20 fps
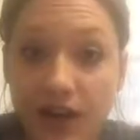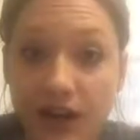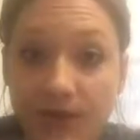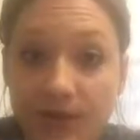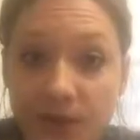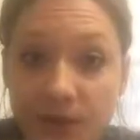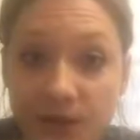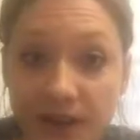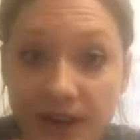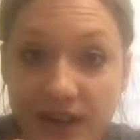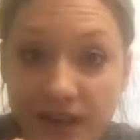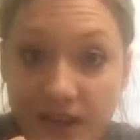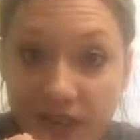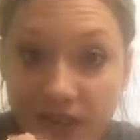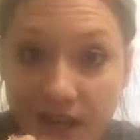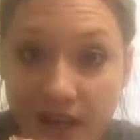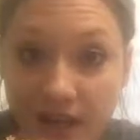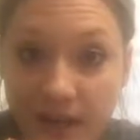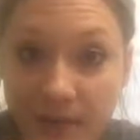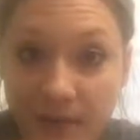if you get a
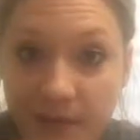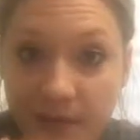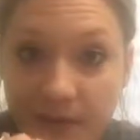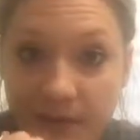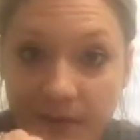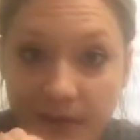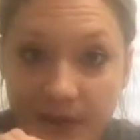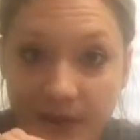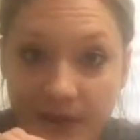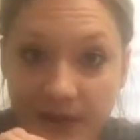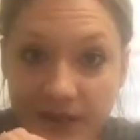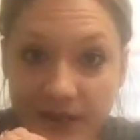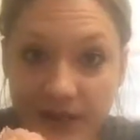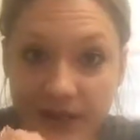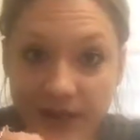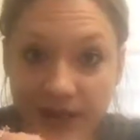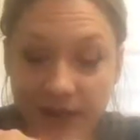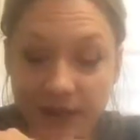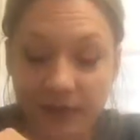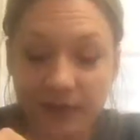chip, you know what you
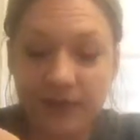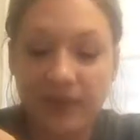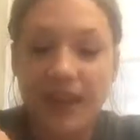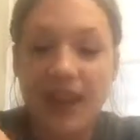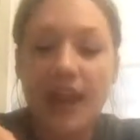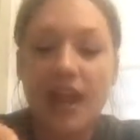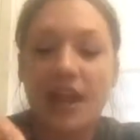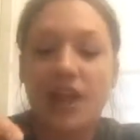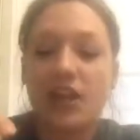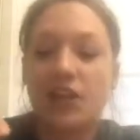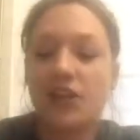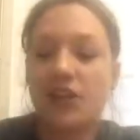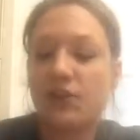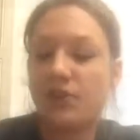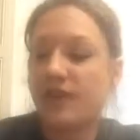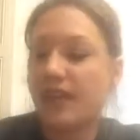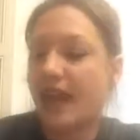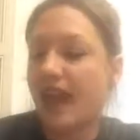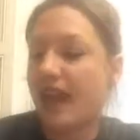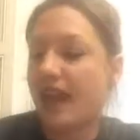do? You
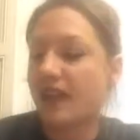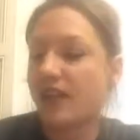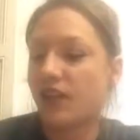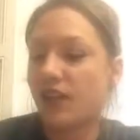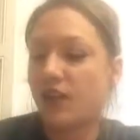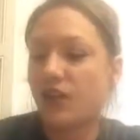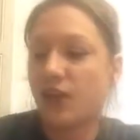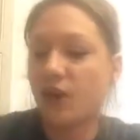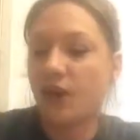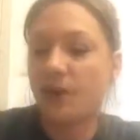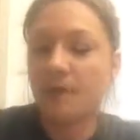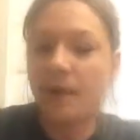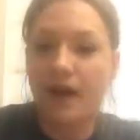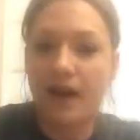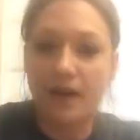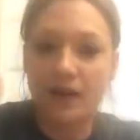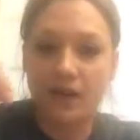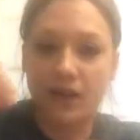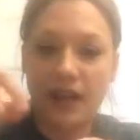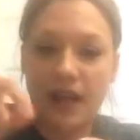take your
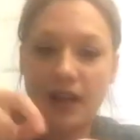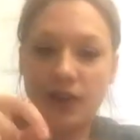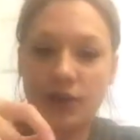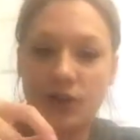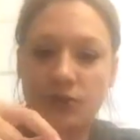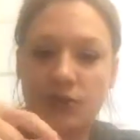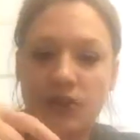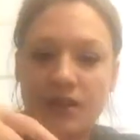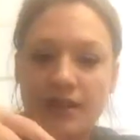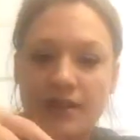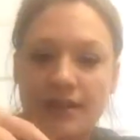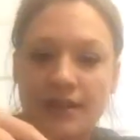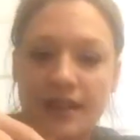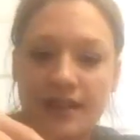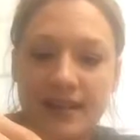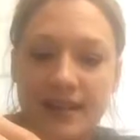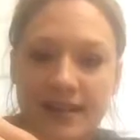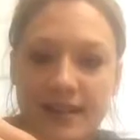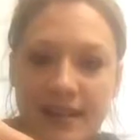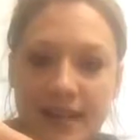bottle and you just
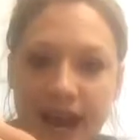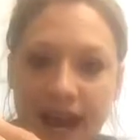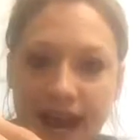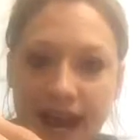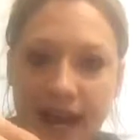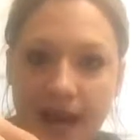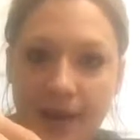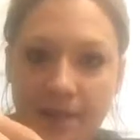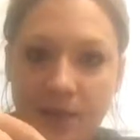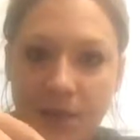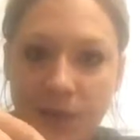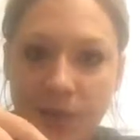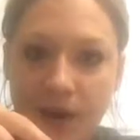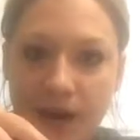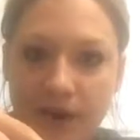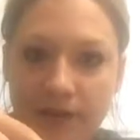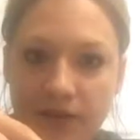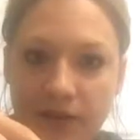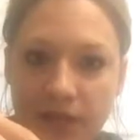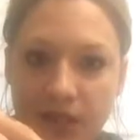dab
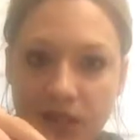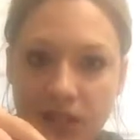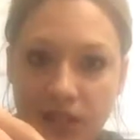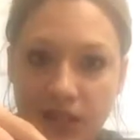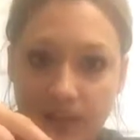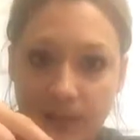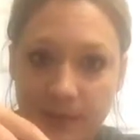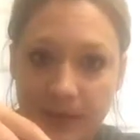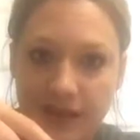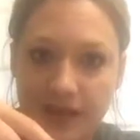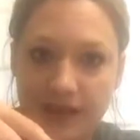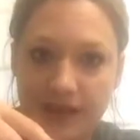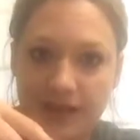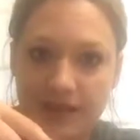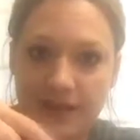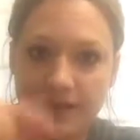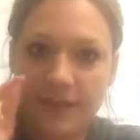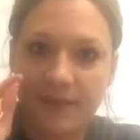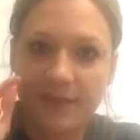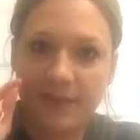wherever the chip
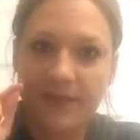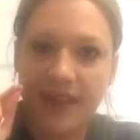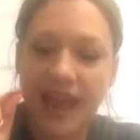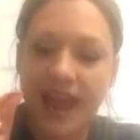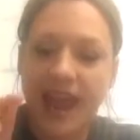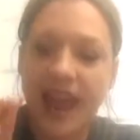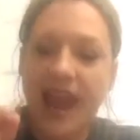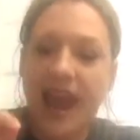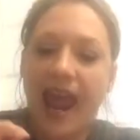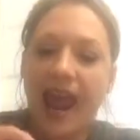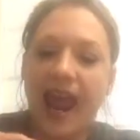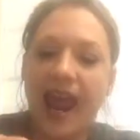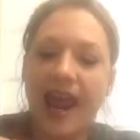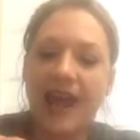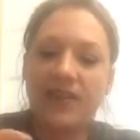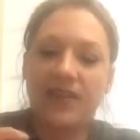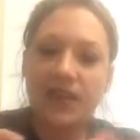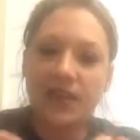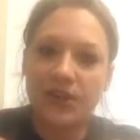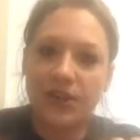is,
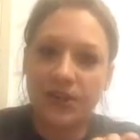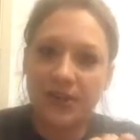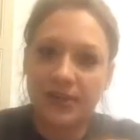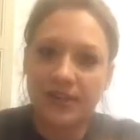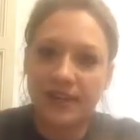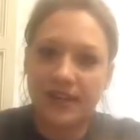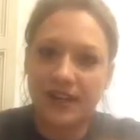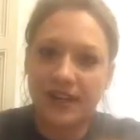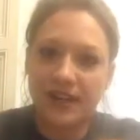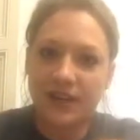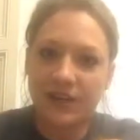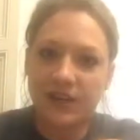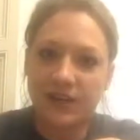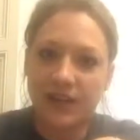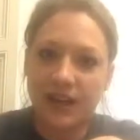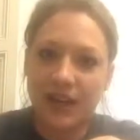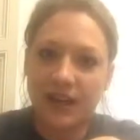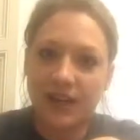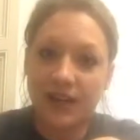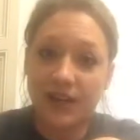and then you stick it under
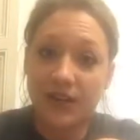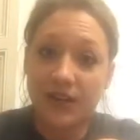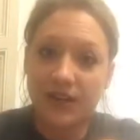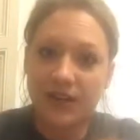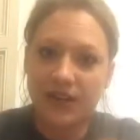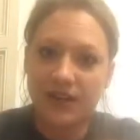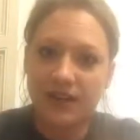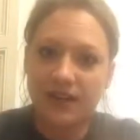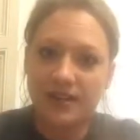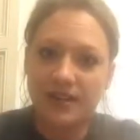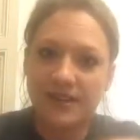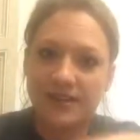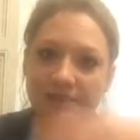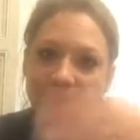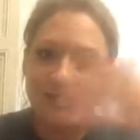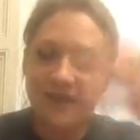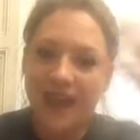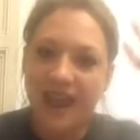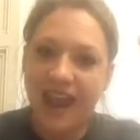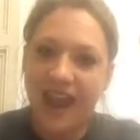and it cures,
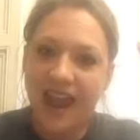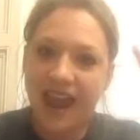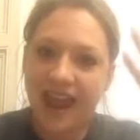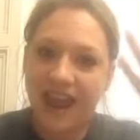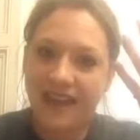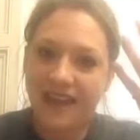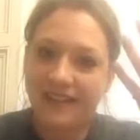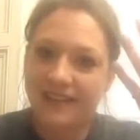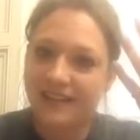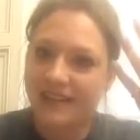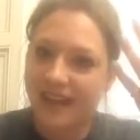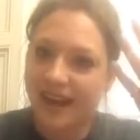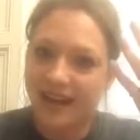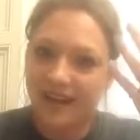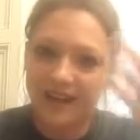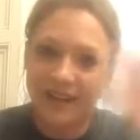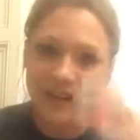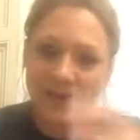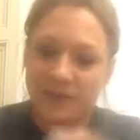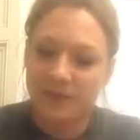and it's
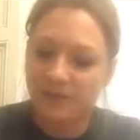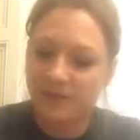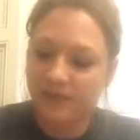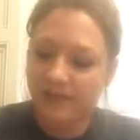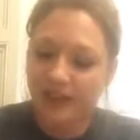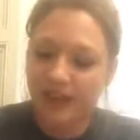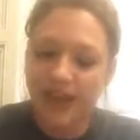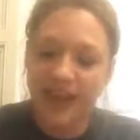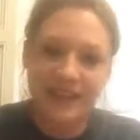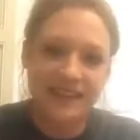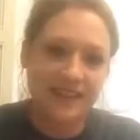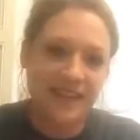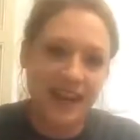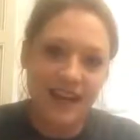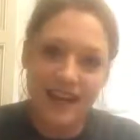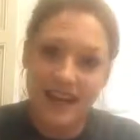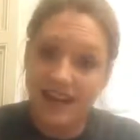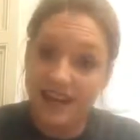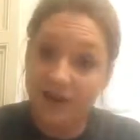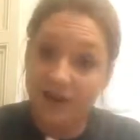like new. It's
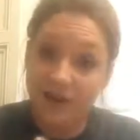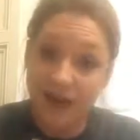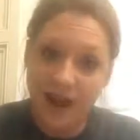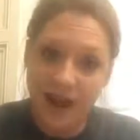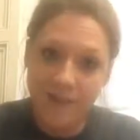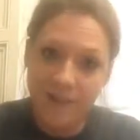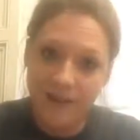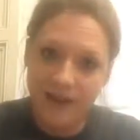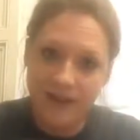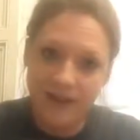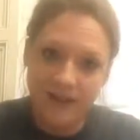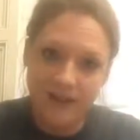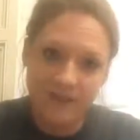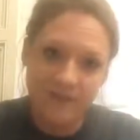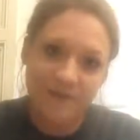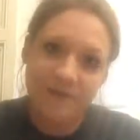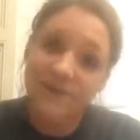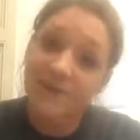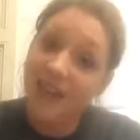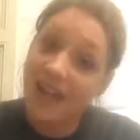like it never happened.
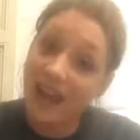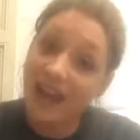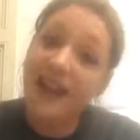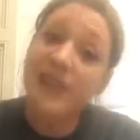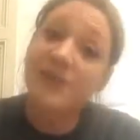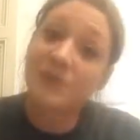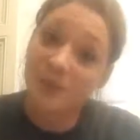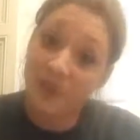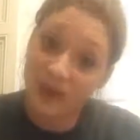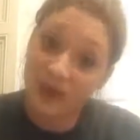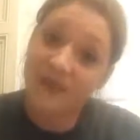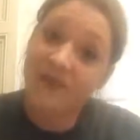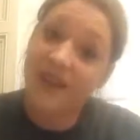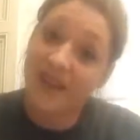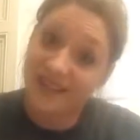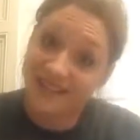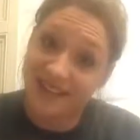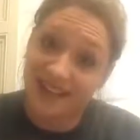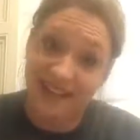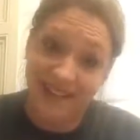It's pretty
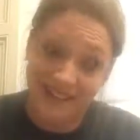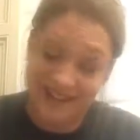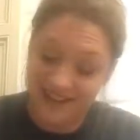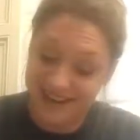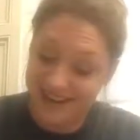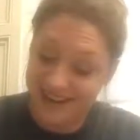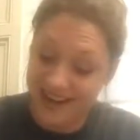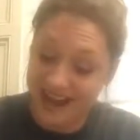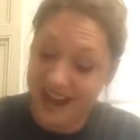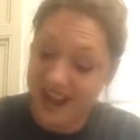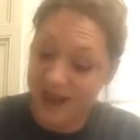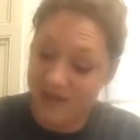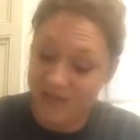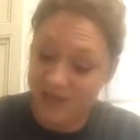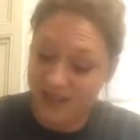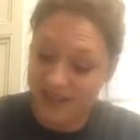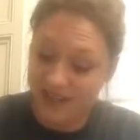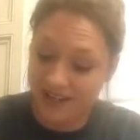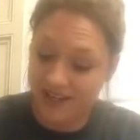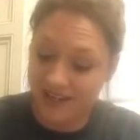fantastic, I'm
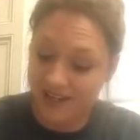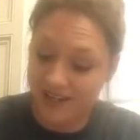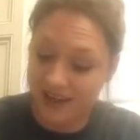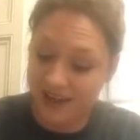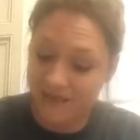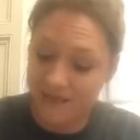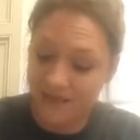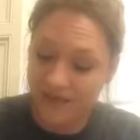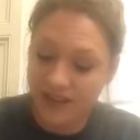just gonna say.